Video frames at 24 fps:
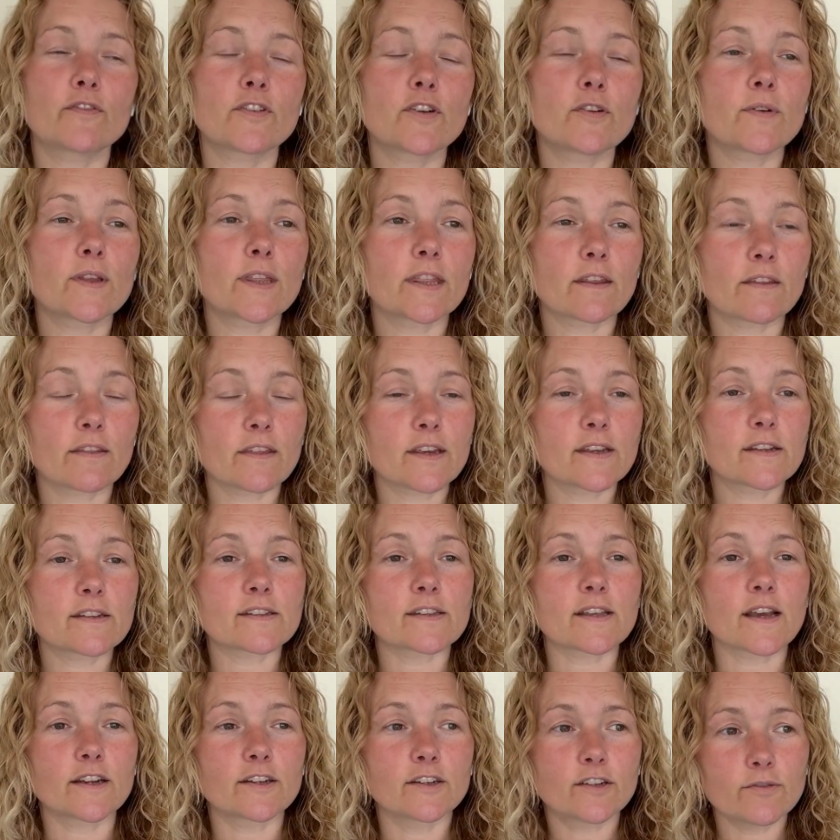doing the things
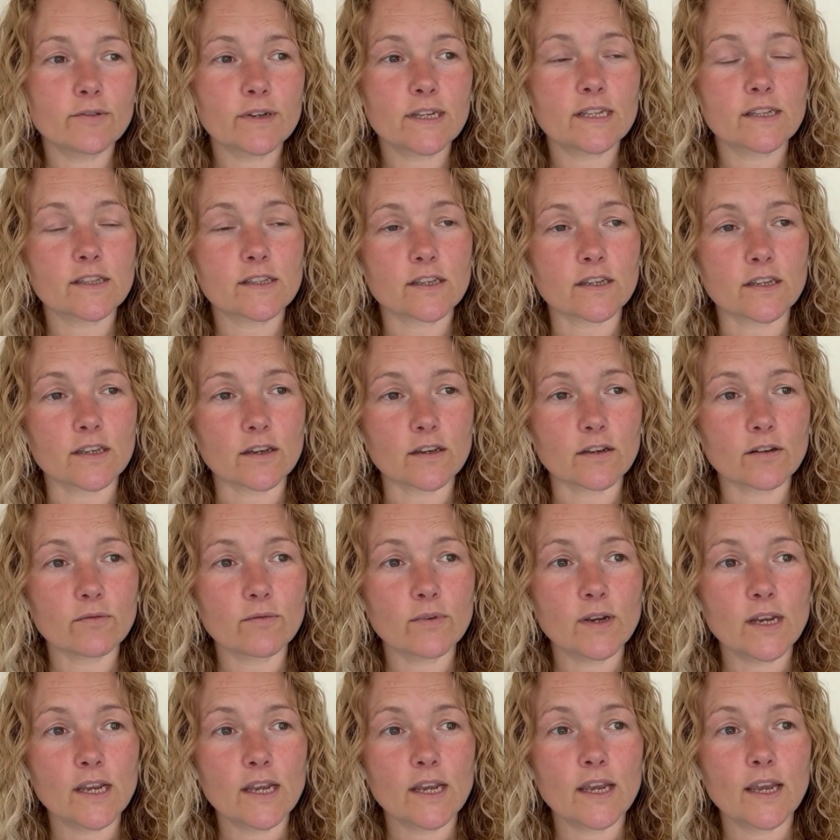they're doing to
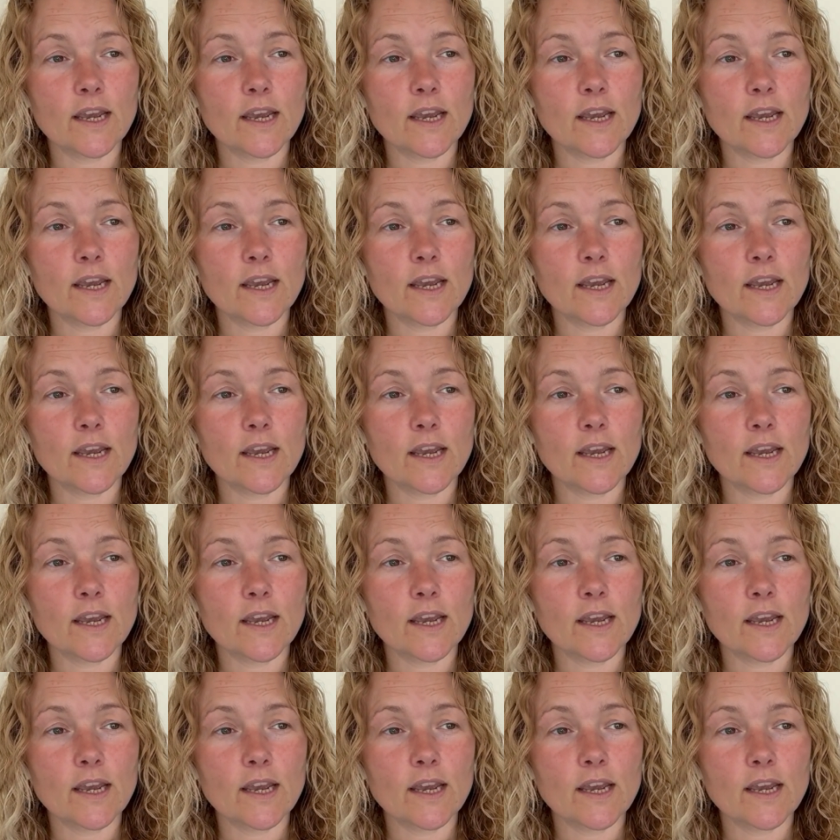you,